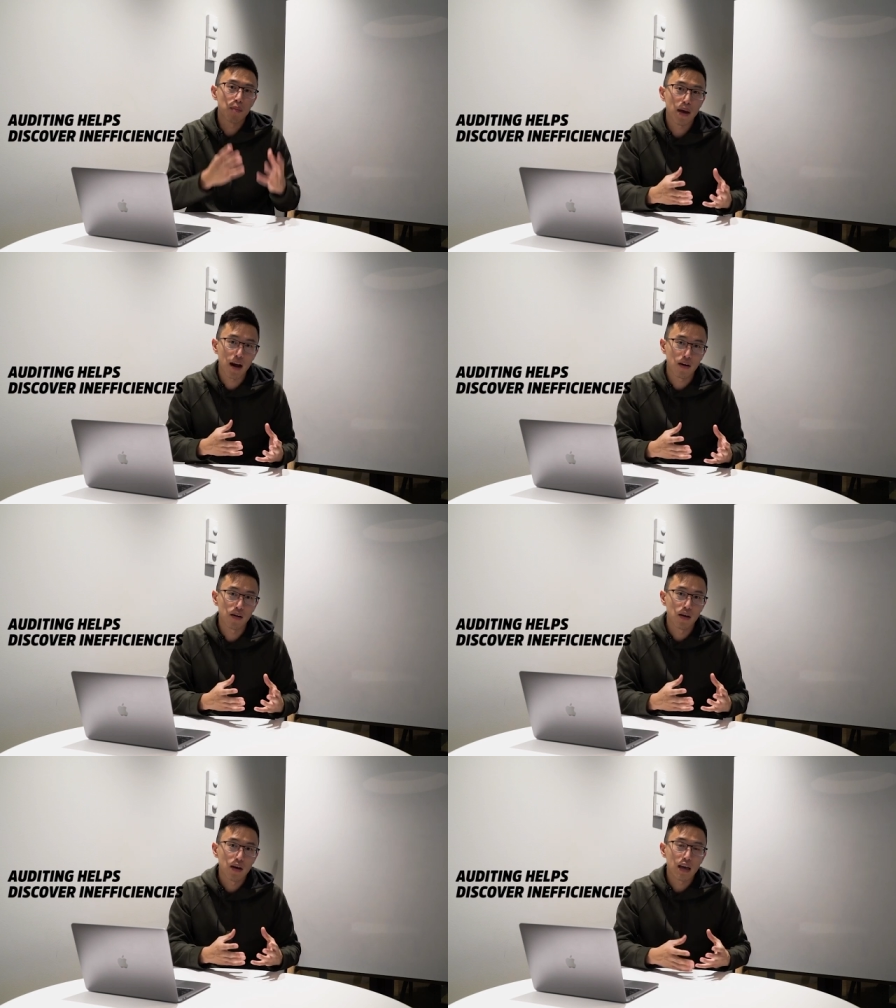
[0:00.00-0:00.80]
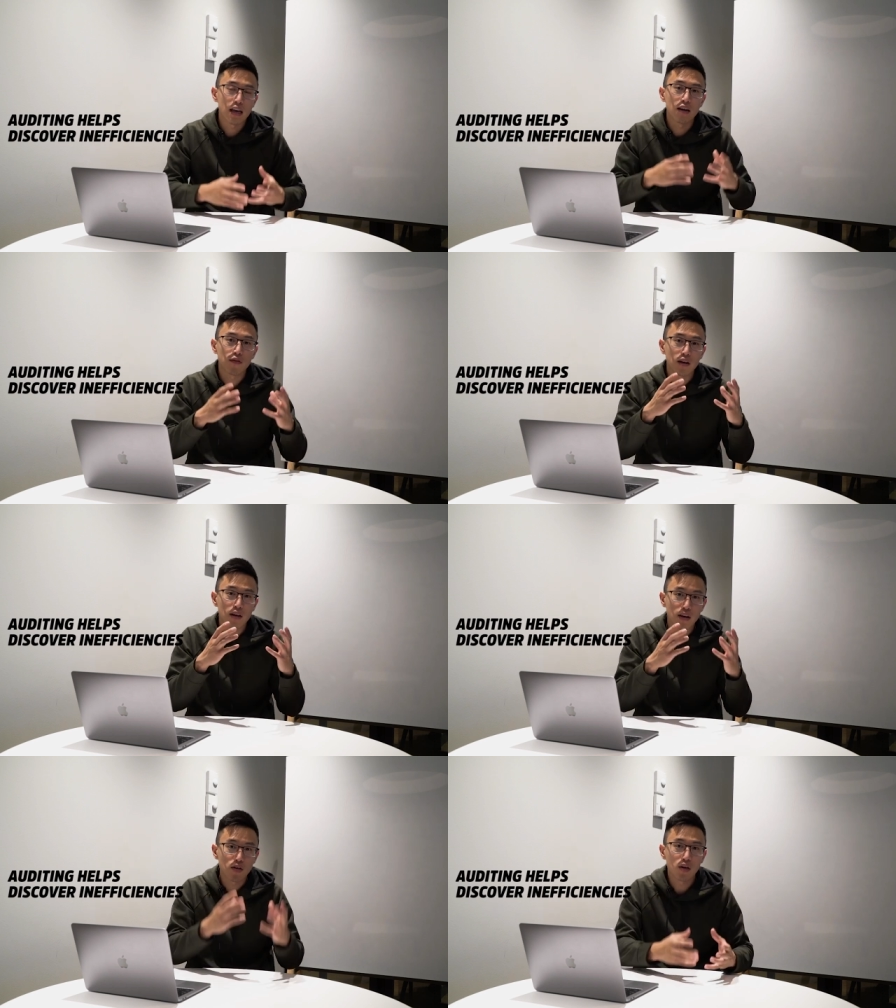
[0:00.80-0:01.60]
prepared. And if
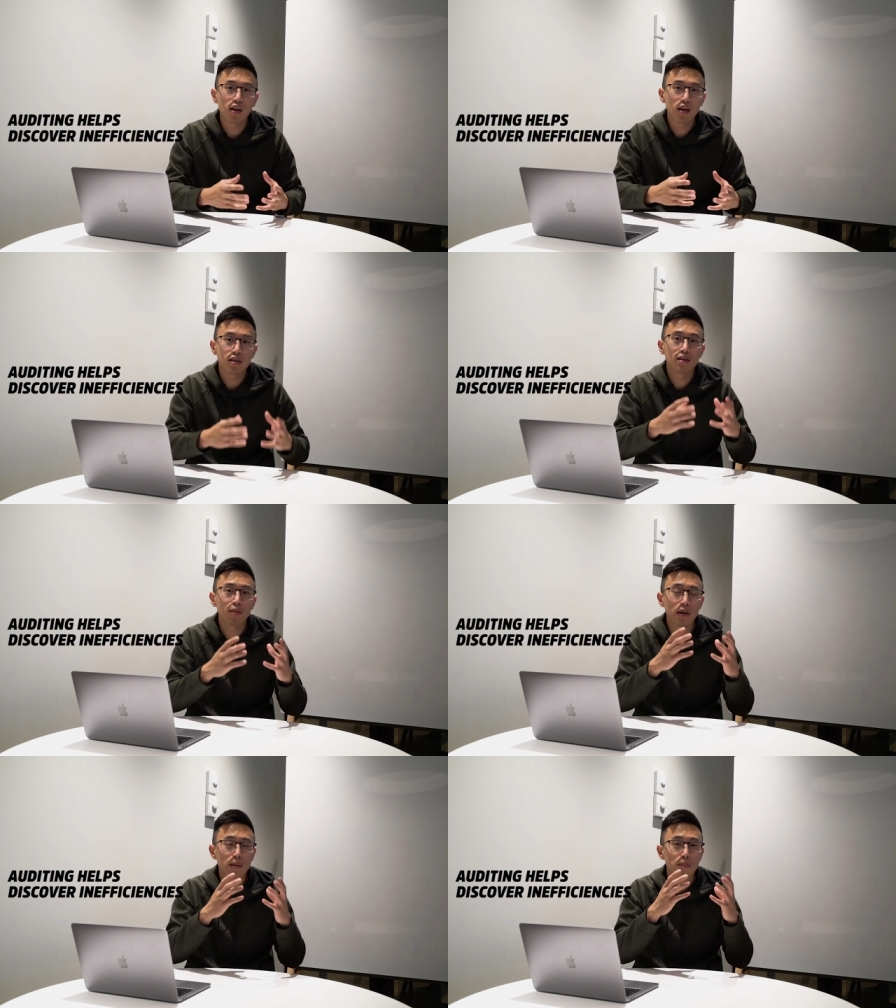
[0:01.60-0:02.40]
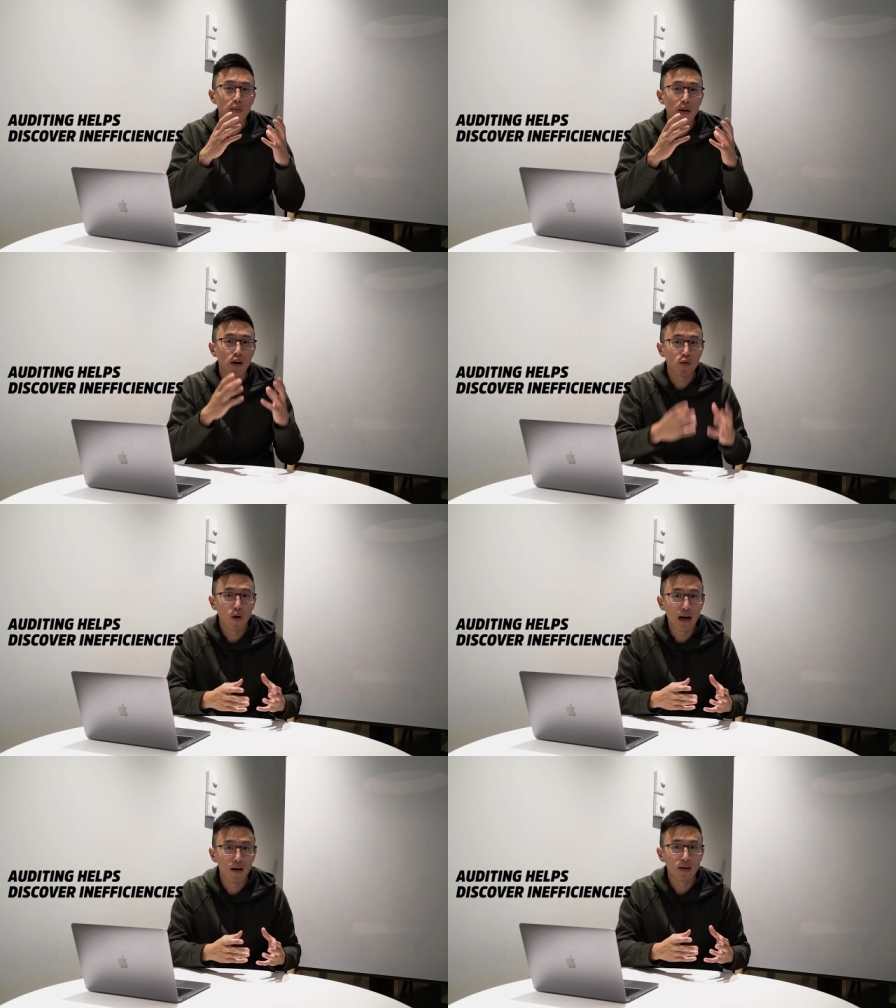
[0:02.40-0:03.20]
the ingredient is not being prepared
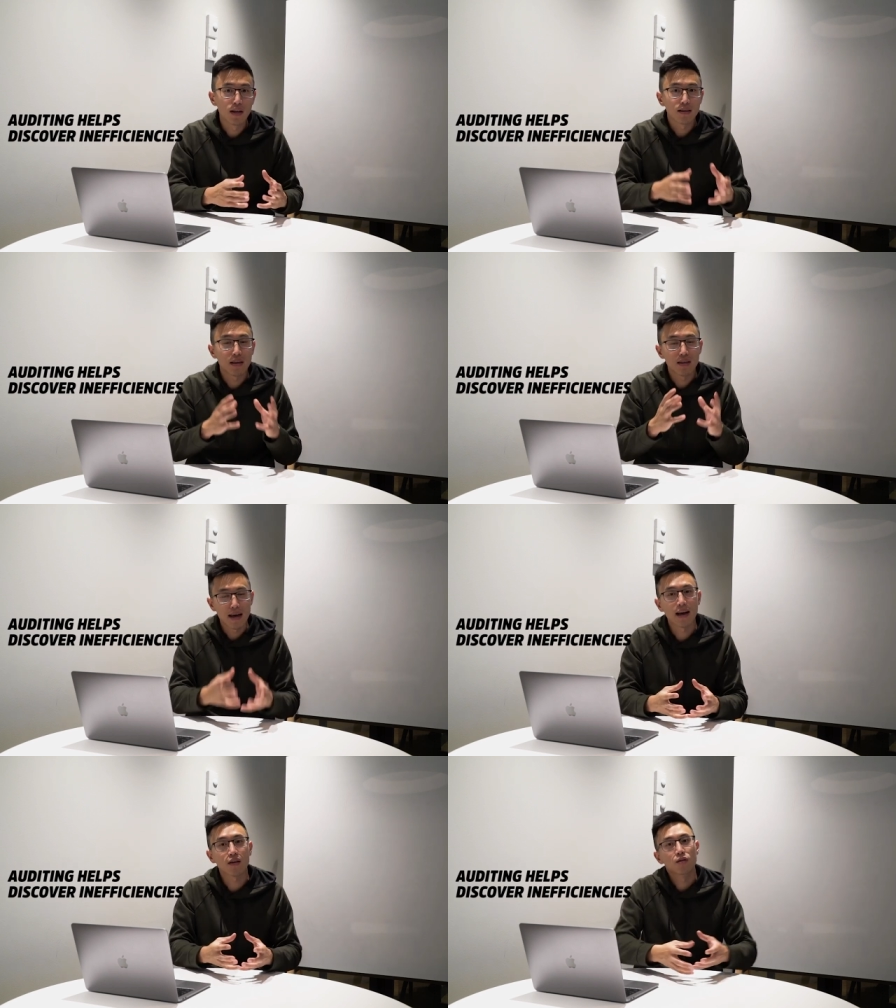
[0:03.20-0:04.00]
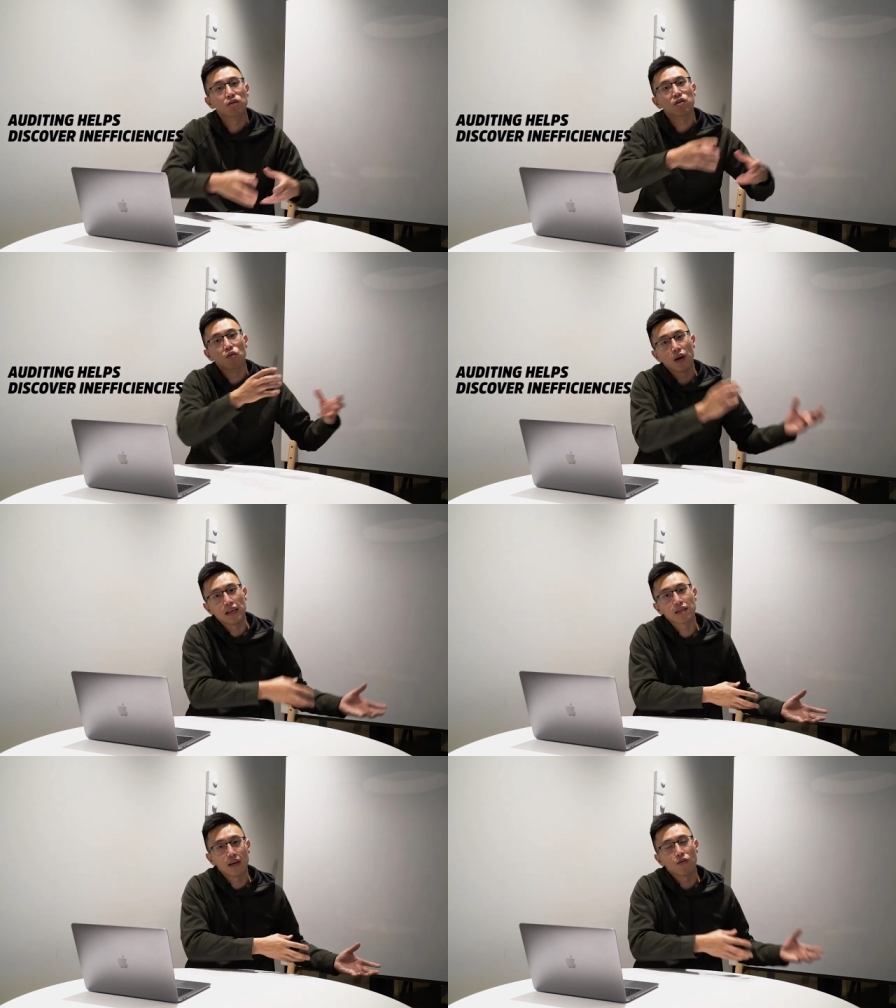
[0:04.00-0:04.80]
well, then that goes to
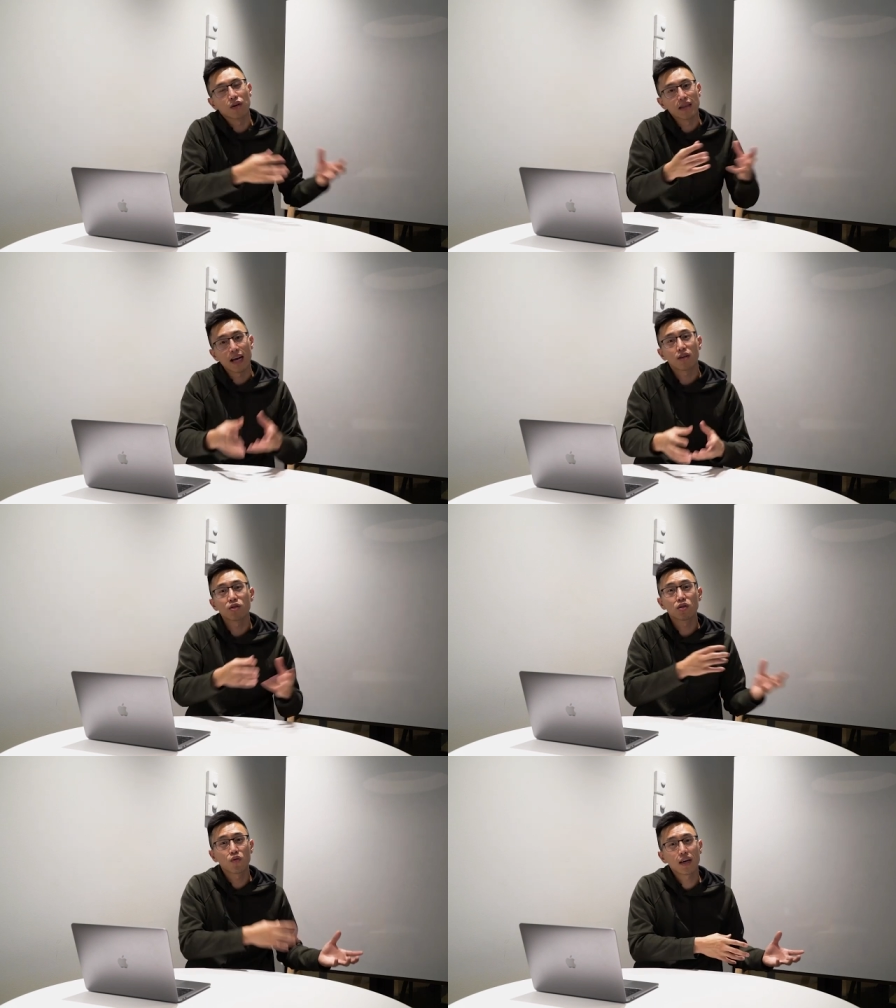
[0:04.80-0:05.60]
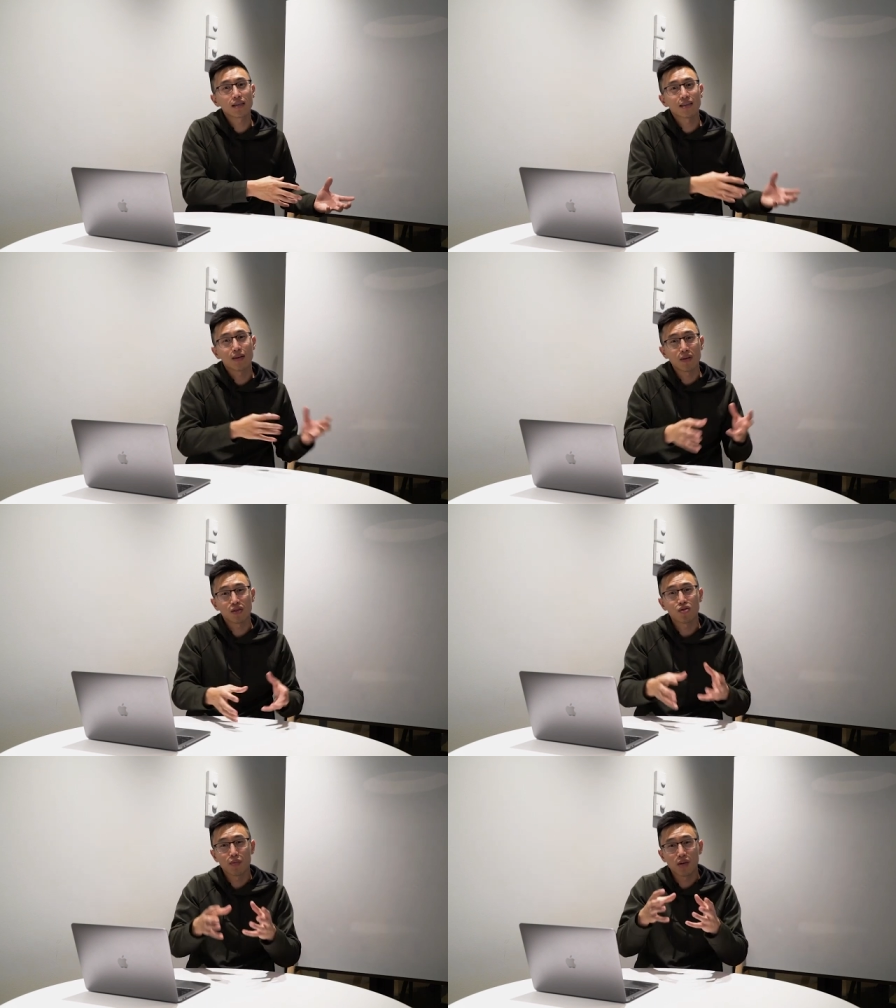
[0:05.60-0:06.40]
waste. And when that goes to waste, that
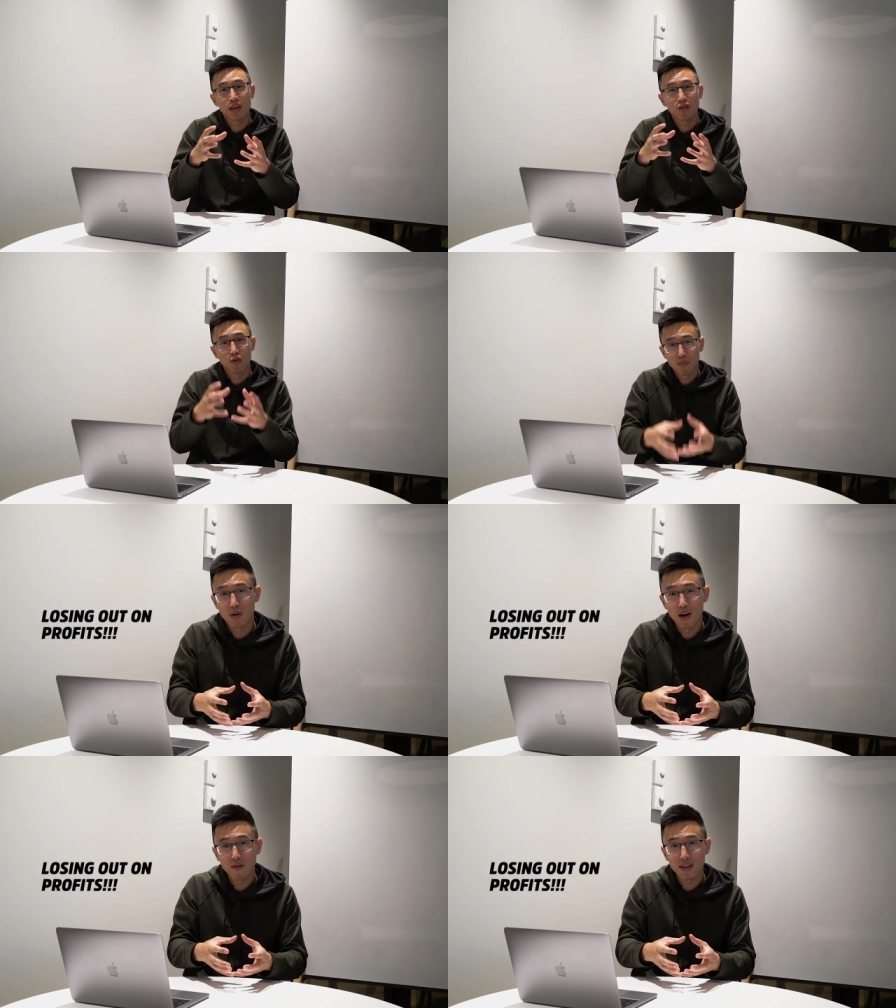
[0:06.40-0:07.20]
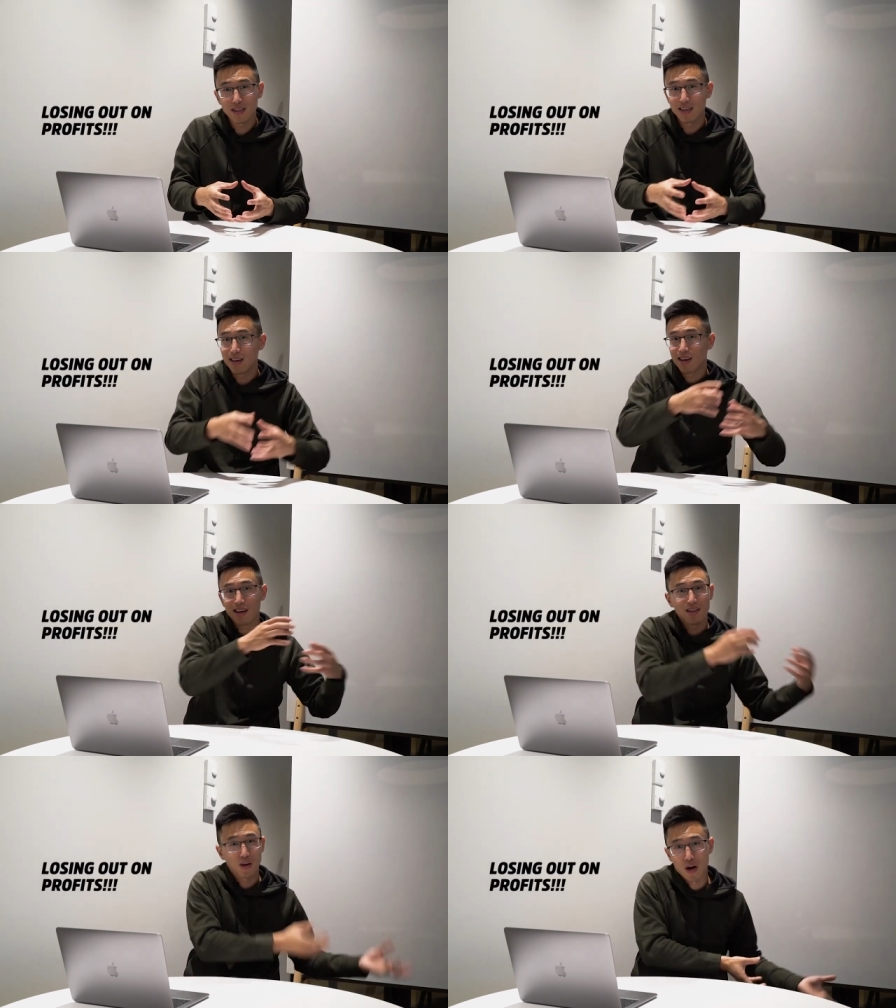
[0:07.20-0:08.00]
means you're putting your profits
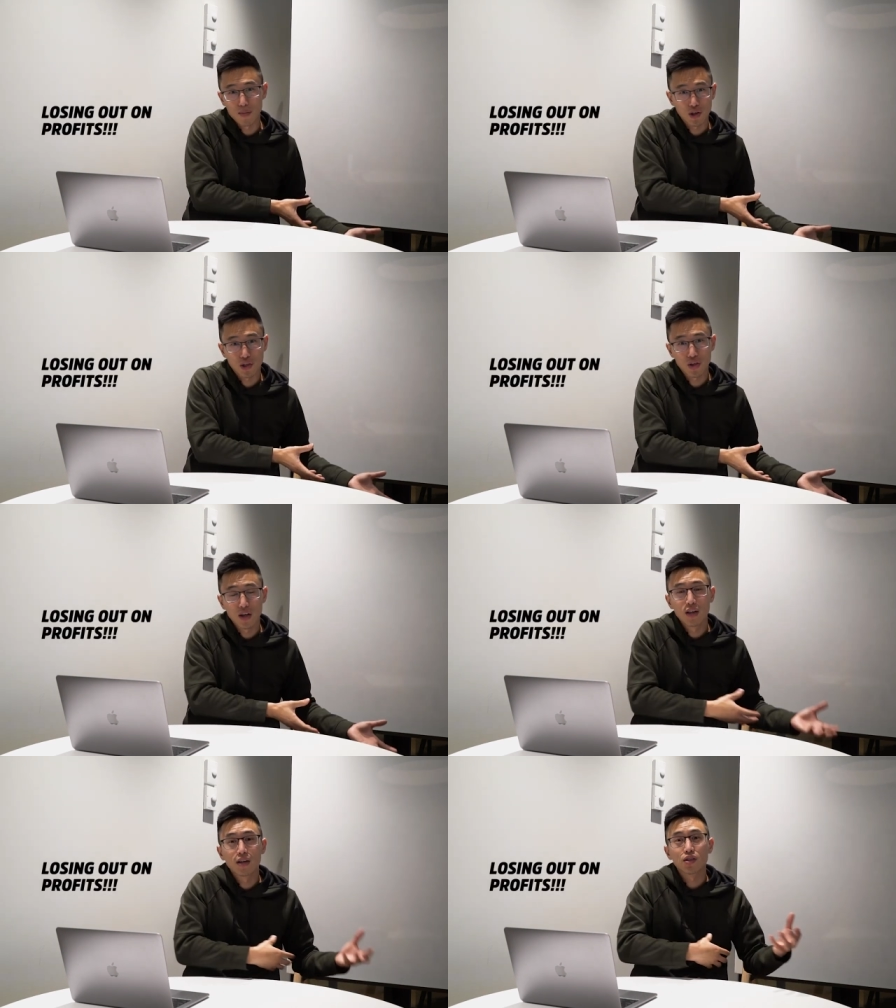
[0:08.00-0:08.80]
in the garbage.